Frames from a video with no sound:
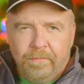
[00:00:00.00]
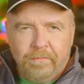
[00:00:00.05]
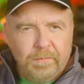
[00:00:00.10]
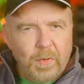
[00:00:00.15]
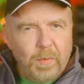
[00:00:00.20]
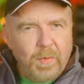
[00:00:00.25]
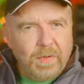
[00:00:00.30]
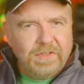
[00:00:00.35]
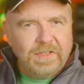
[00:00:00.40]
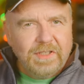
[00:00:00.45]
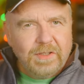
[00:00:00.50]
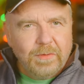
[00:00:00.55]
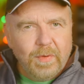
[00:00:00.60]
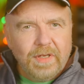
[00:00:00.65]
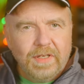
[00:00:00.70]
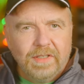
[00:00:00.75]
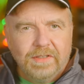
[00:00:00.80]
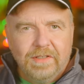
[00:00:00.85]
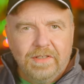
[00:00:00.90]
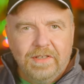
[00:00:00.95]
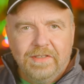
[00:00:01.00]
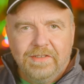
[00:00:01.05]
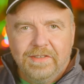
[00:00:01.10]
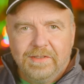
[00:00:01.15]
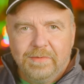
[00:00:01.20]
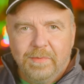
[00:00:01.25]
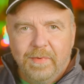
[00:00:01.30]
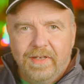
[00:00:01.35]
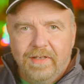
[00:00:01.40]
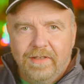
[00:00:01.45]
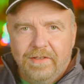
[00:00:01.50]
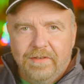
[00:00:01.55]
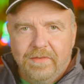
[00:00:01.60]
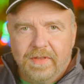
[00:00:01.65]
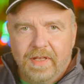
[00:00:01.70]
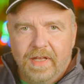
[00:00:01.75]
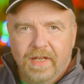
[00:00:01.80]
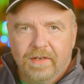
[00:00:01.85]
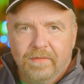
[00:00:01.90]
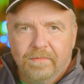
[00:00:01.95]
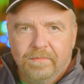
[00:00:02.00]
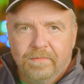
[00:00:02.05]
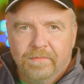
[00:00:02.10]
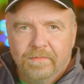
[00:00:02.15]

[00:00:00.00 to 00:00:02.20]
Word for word: But what's the quickest and easiest way to do that?